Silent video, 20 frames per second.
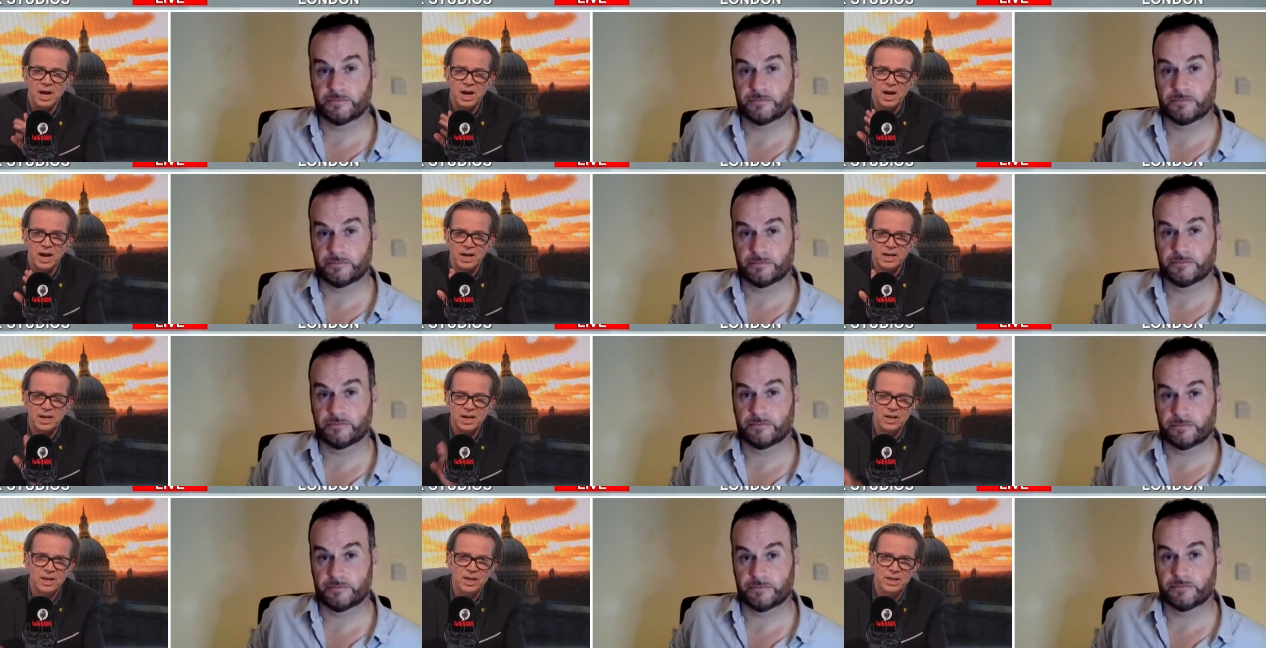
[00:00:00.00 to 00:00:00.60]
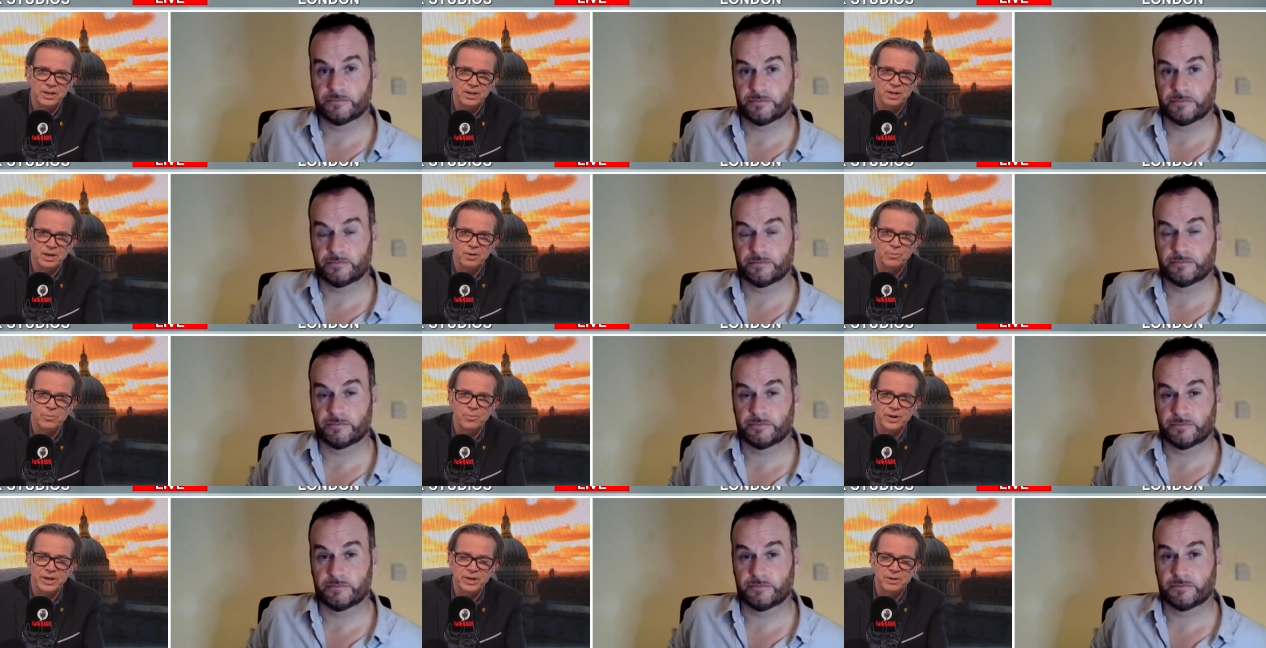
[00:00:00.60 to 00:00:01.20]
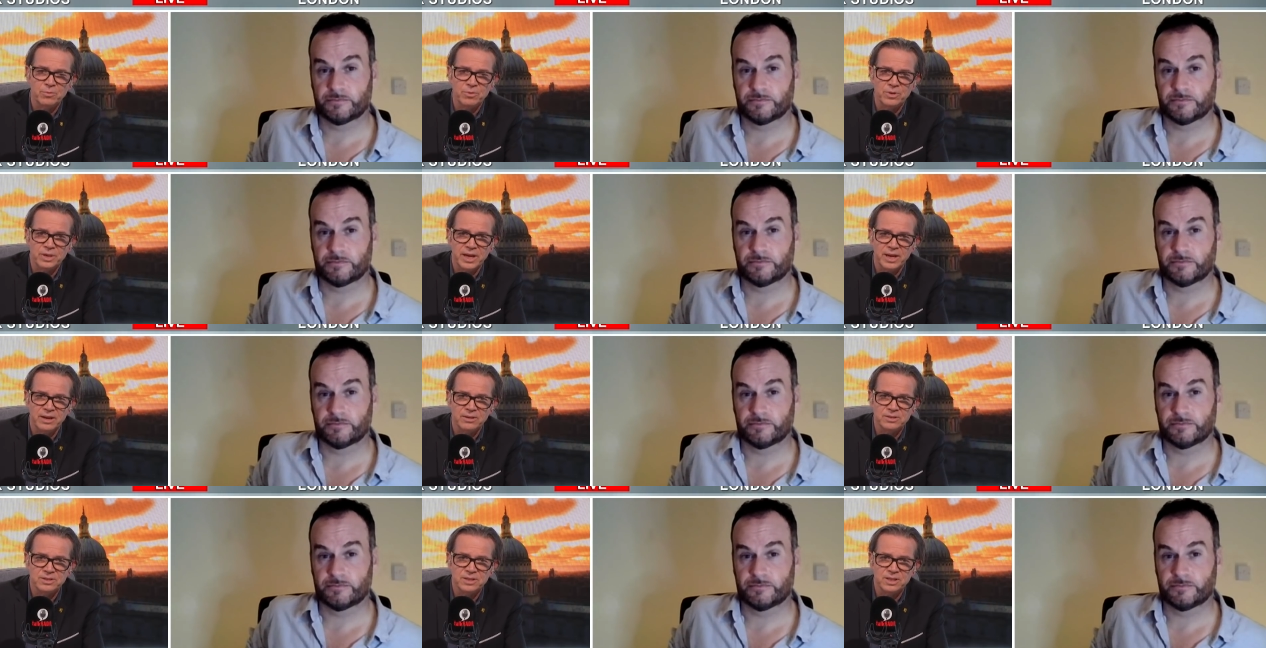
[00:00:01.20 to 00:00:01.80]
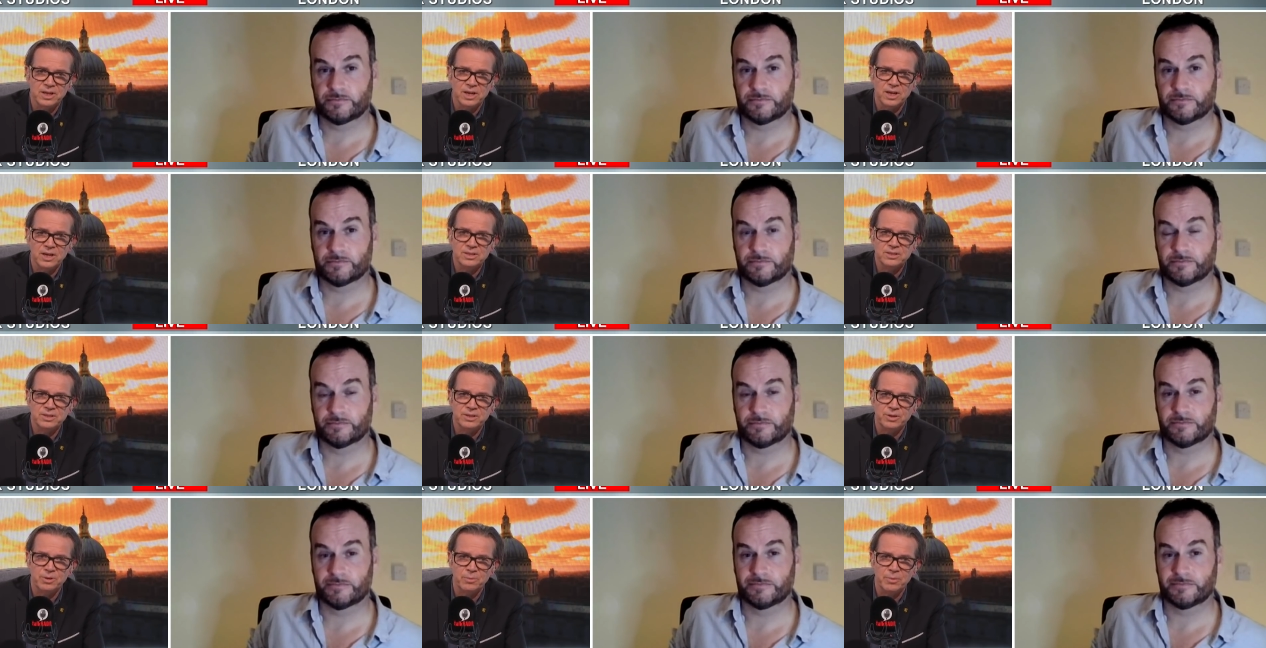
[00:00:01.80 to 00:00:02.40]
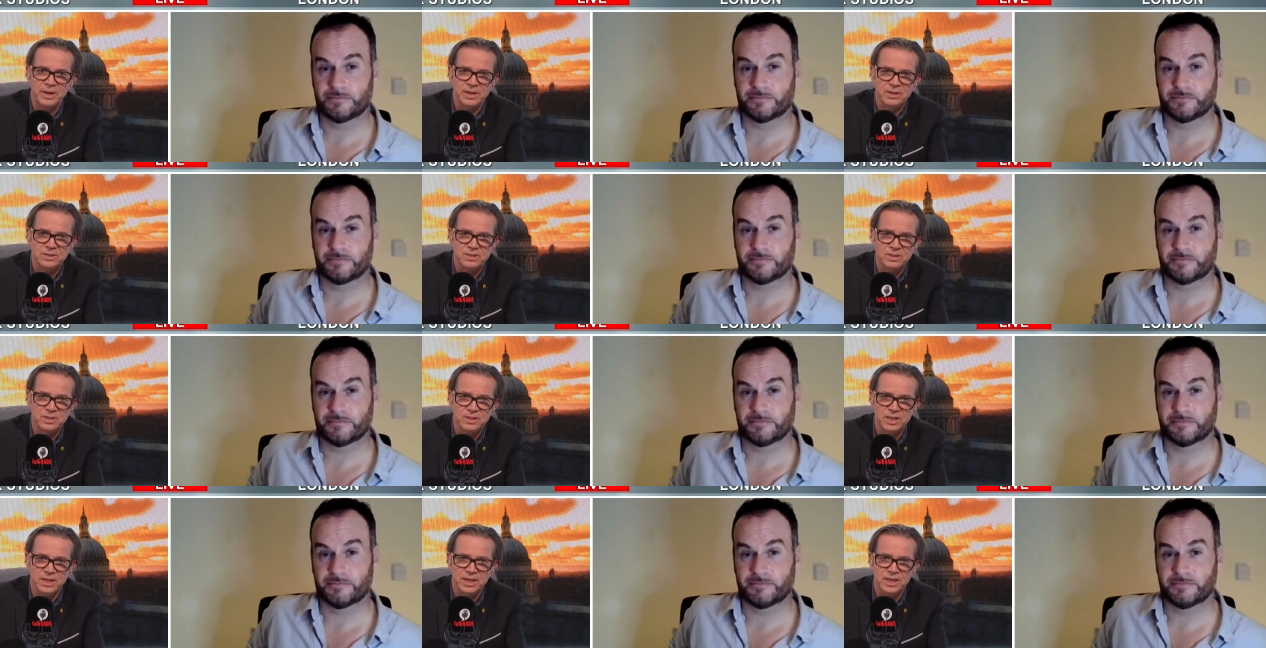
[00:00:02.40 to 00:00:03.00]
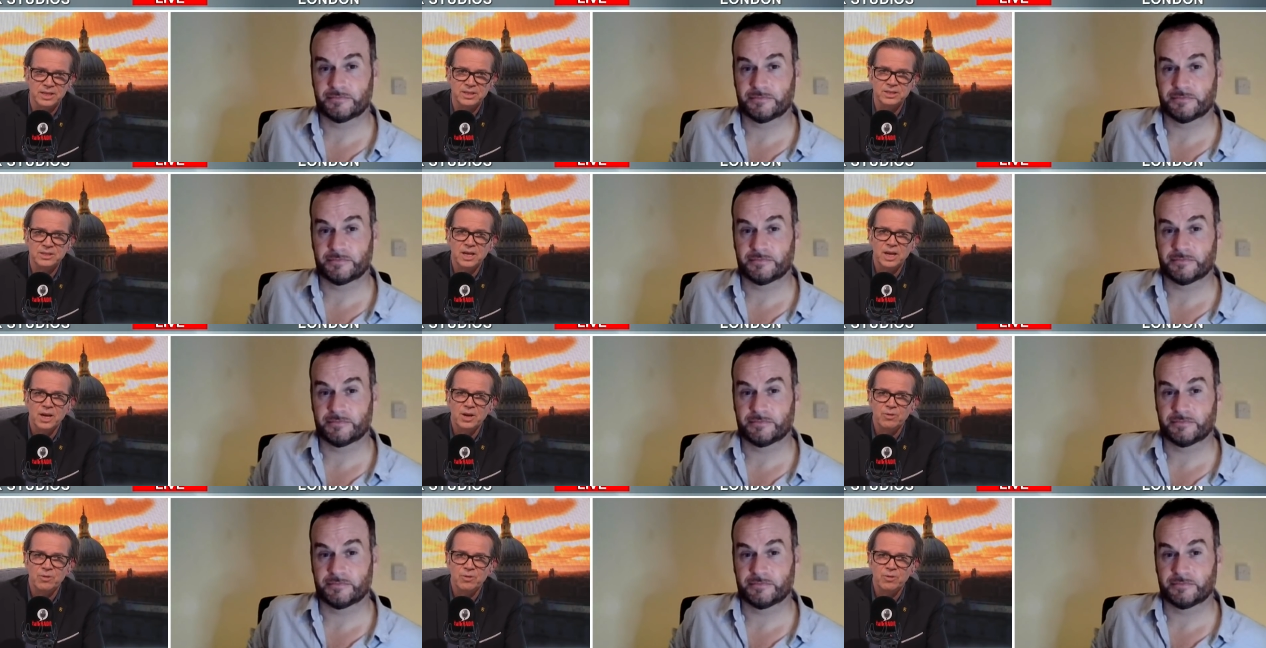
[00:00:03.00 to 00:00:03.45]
Speaker 1: I can't let you go, Brendan, without uh, asking you about today's